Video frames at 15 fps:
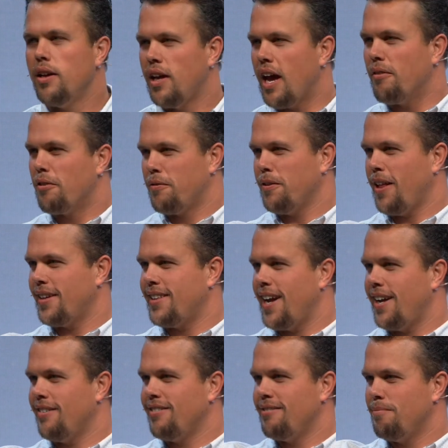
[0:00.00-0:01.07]
Ever feel like
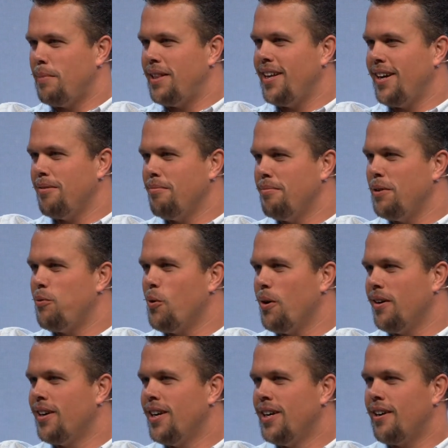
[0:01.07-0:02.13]
that? Been there
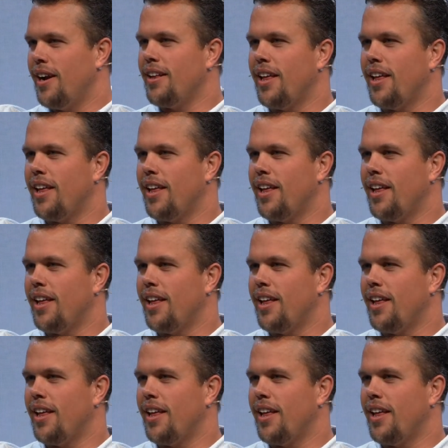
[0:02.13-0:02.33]
before, right?